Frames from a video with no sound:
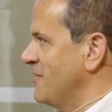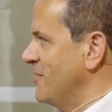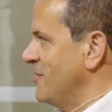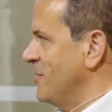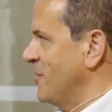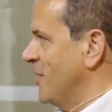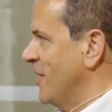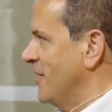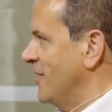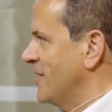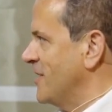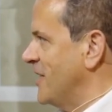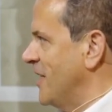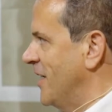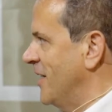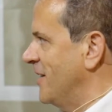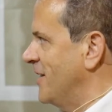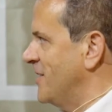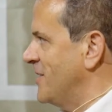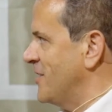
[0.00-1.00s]
you can
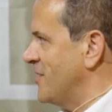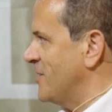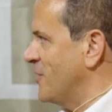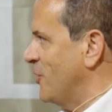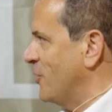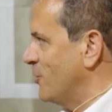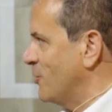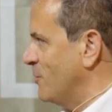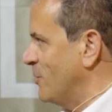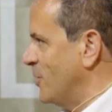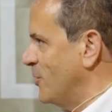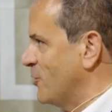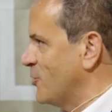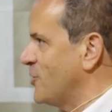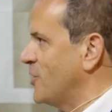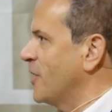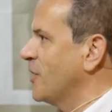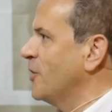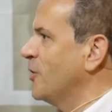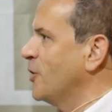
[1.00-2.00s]
say this is going to be your
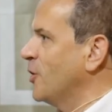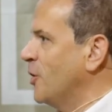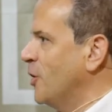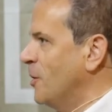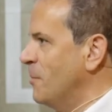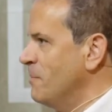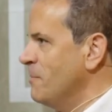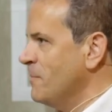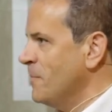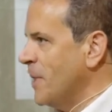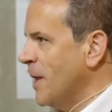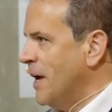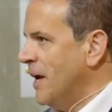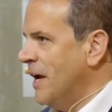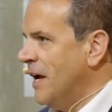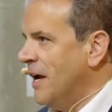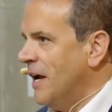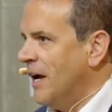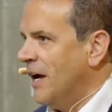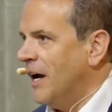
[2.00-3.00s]
second home.
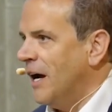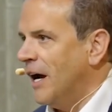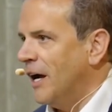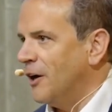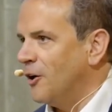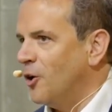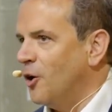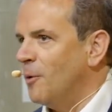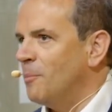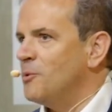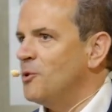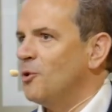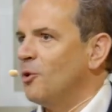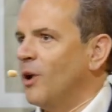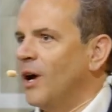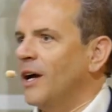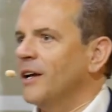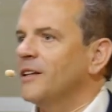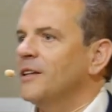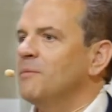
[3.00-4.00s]
I hope you
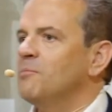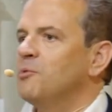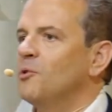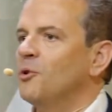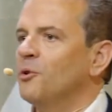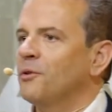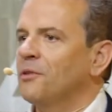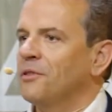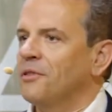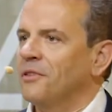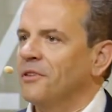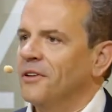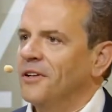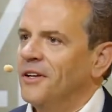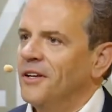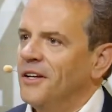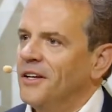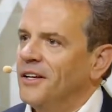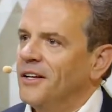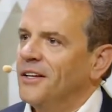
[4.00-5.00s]
like the booth.
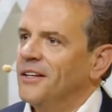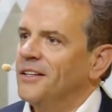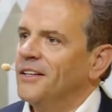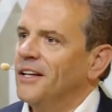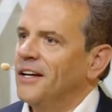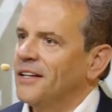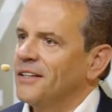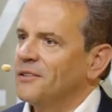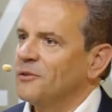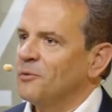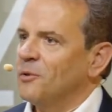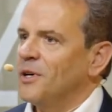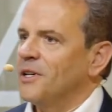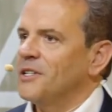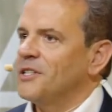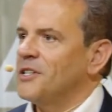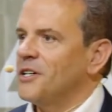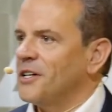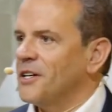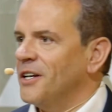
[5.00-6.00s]
That
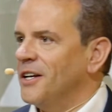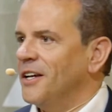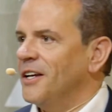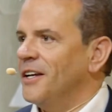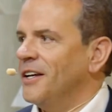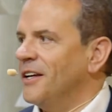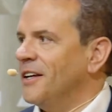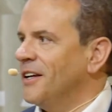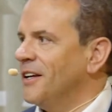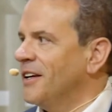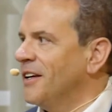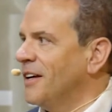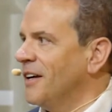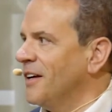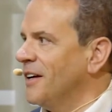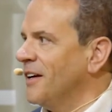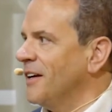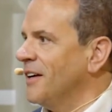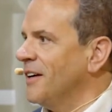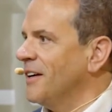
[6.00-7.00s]
was really
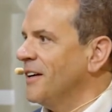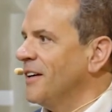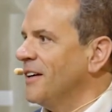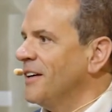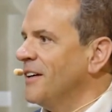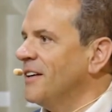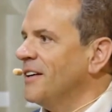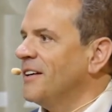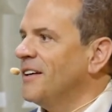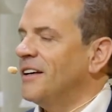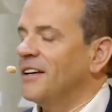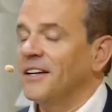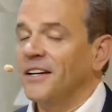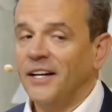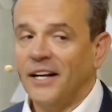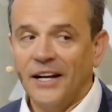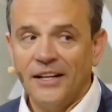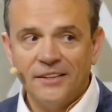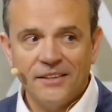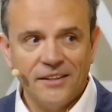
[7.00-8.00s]
a
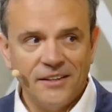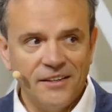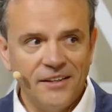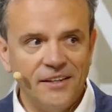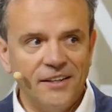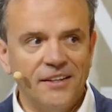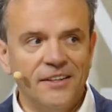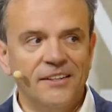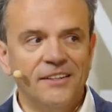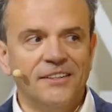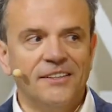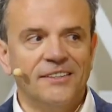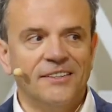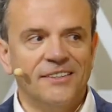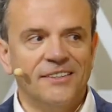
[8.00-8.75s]
great idea